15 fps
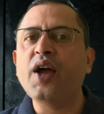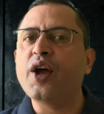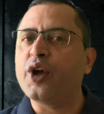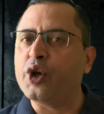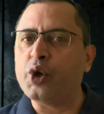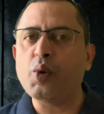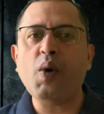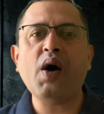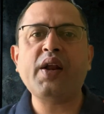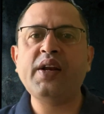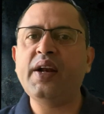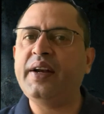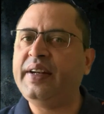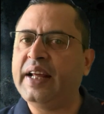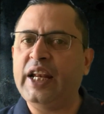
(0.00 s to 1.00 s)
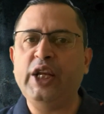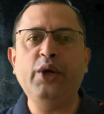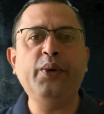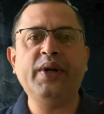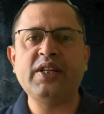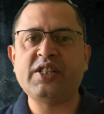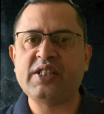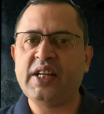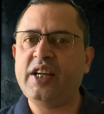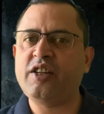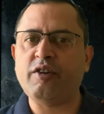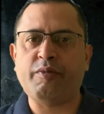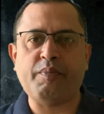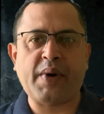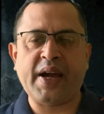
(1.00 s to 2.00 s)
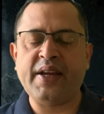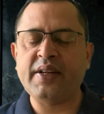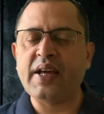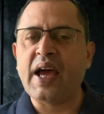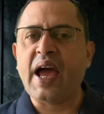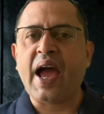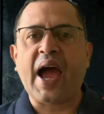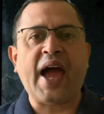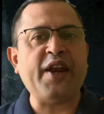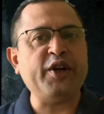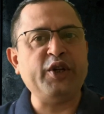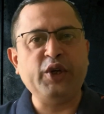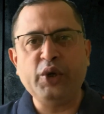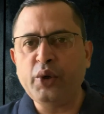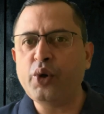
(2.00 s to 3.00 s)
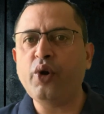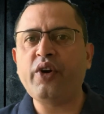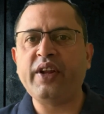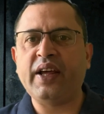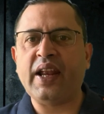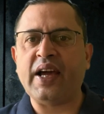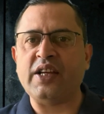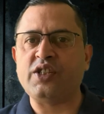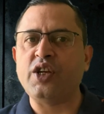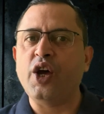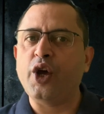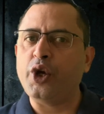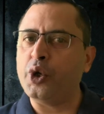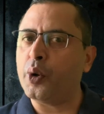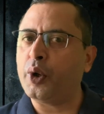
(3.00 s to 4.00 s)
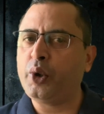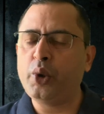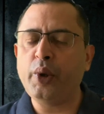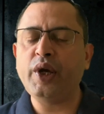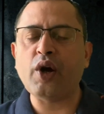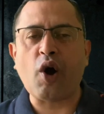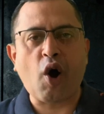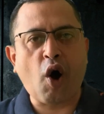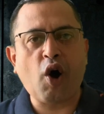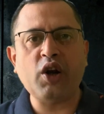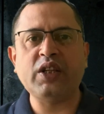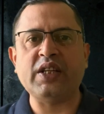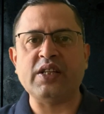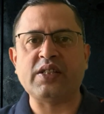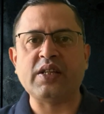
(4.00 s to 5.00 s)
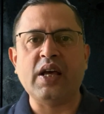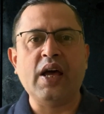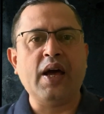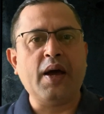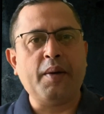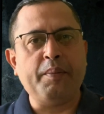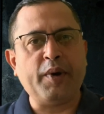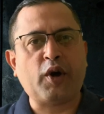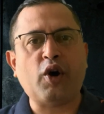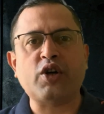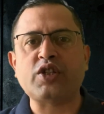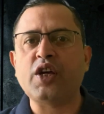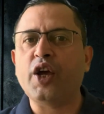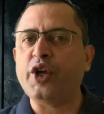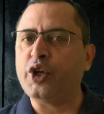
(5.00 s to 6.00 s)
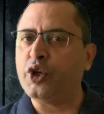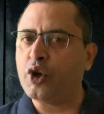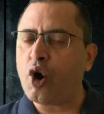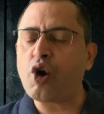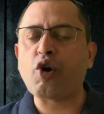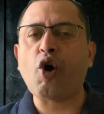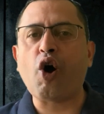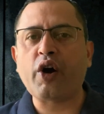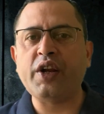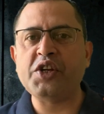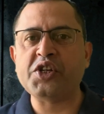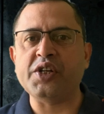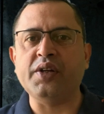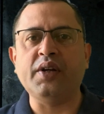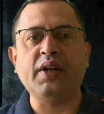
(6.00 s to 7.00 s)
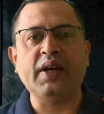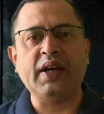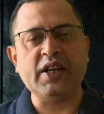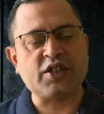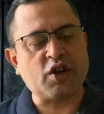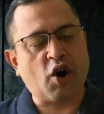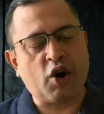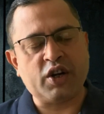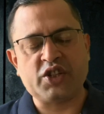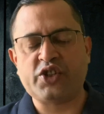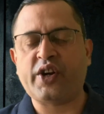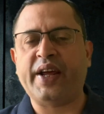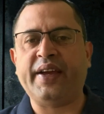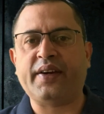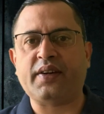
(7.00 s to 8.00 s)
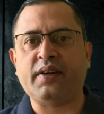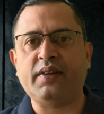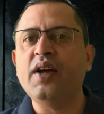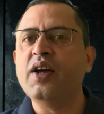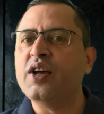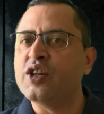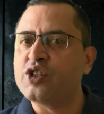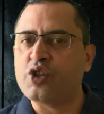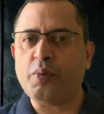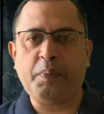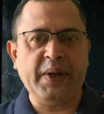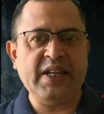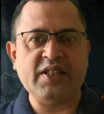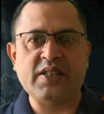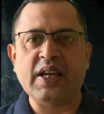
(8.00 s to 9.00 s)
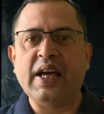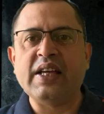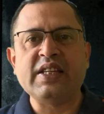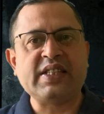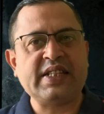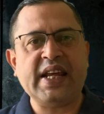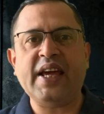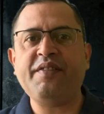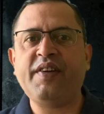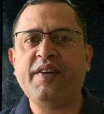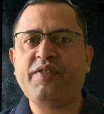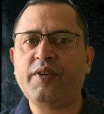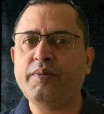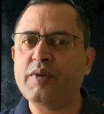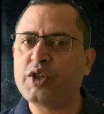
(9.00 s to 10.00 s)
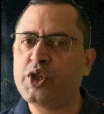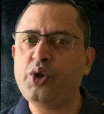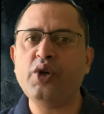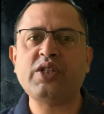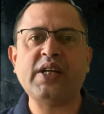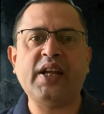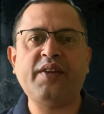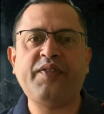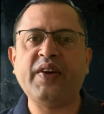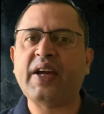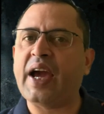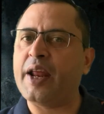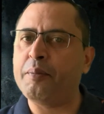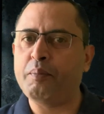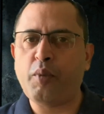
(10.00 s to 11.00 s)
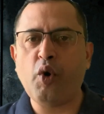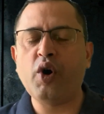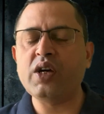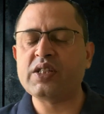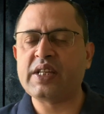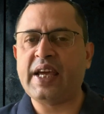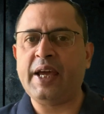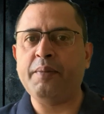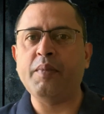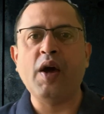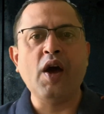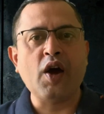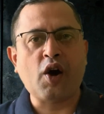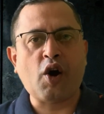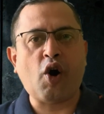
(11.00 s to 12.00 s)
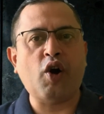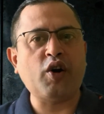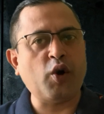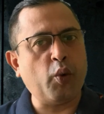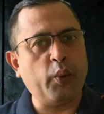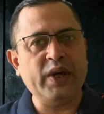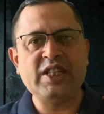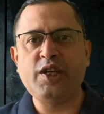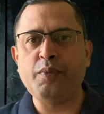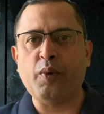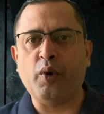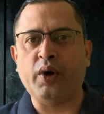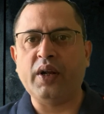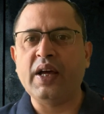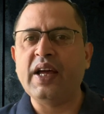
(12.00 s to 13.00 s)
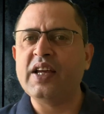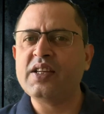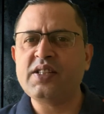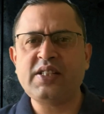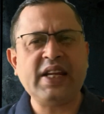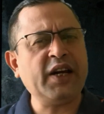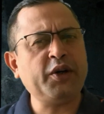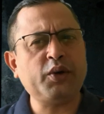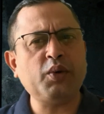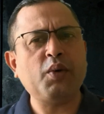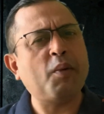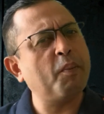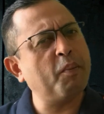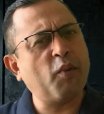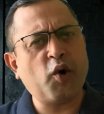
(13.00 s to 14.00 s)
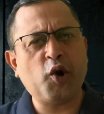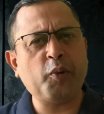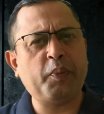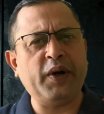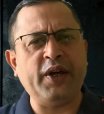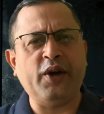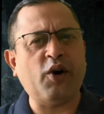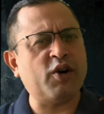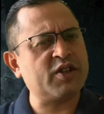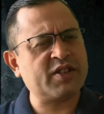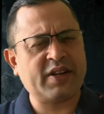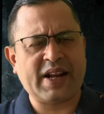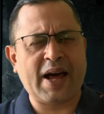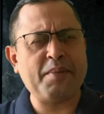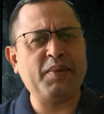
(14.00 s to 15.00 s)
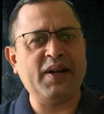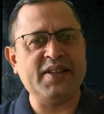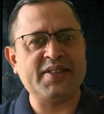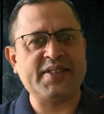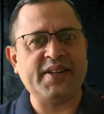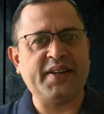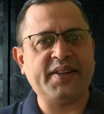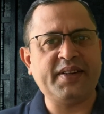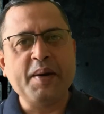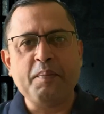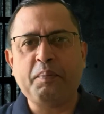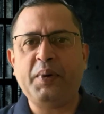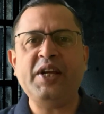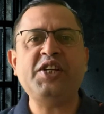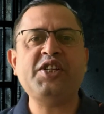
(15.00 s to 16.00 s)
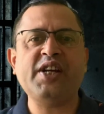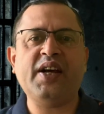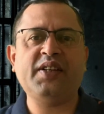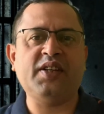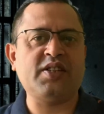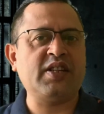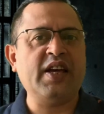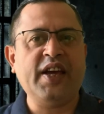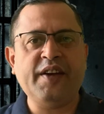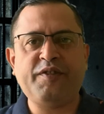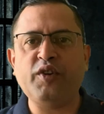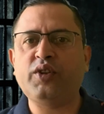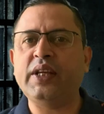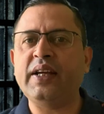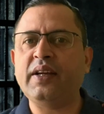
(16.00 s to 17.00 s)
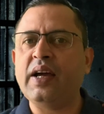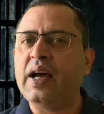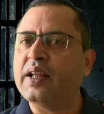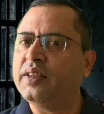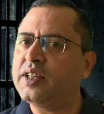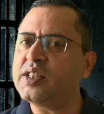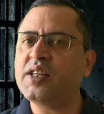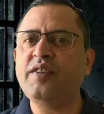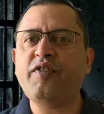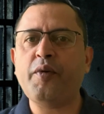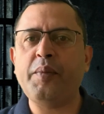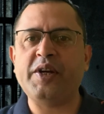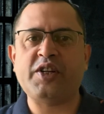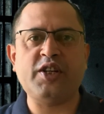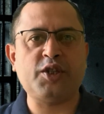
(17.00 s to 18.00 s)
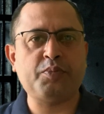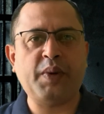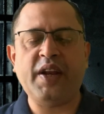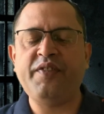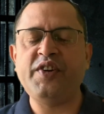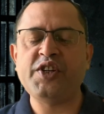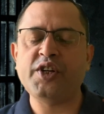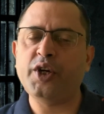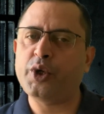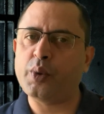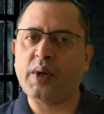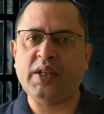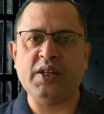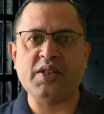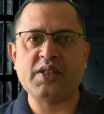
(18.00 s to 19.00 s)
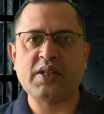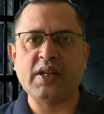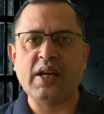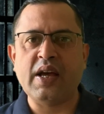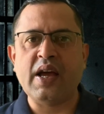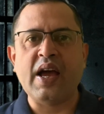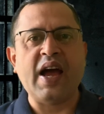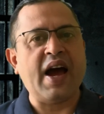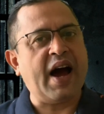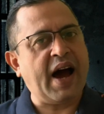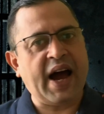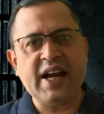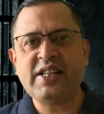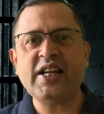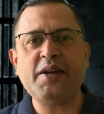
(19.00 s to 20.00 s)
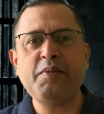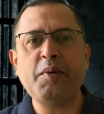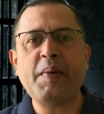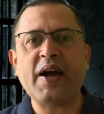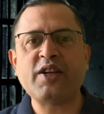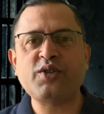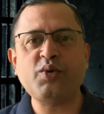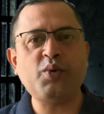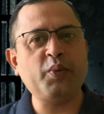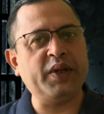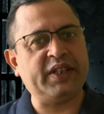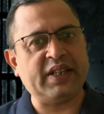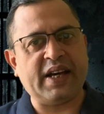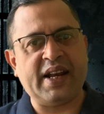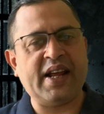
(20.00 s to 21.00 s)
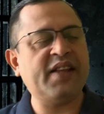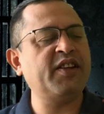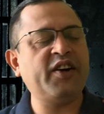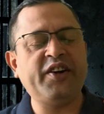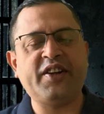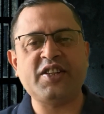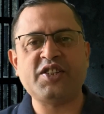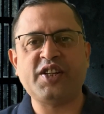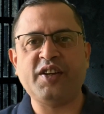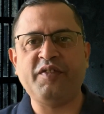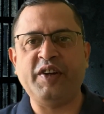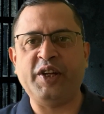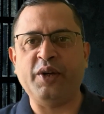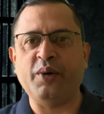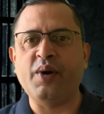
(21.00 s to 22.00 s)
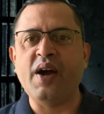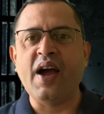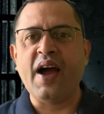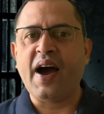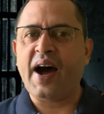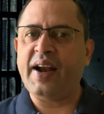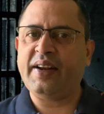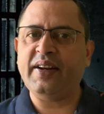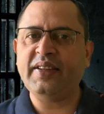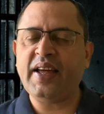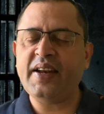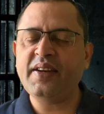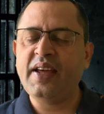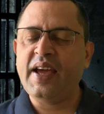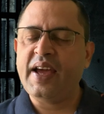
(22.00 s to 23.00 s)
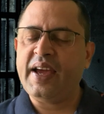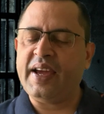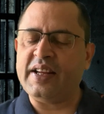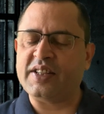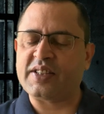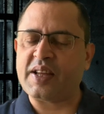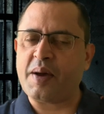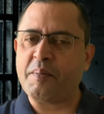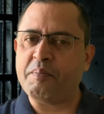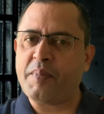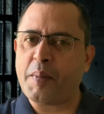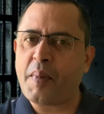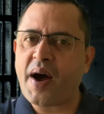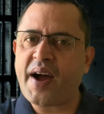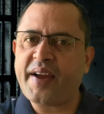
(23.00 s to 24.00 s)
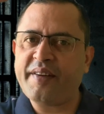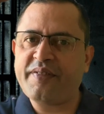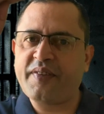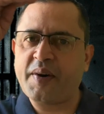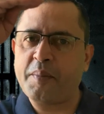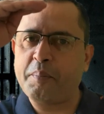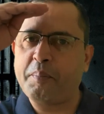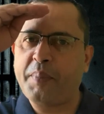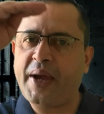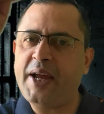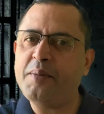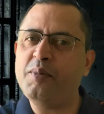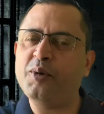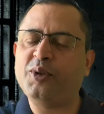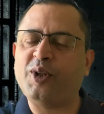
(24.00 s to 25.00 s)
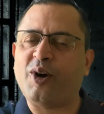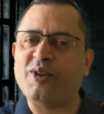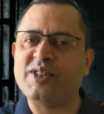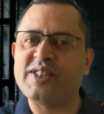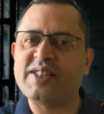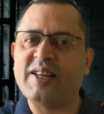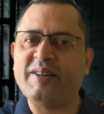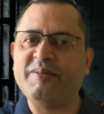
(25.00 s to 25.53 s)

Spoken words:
You are in a deluded state of mind and you don't realize you're doing all this because your cognition is on strike. So please stay away from the pseudoscientific and bogus game called Ouija board. Stick to Monopoly or Scrabble instead. Please share this if you think this information is beneficial to others. I shall be back soon with another interesting video. Until then, it's bye-bye from Pale Blue Thoughts.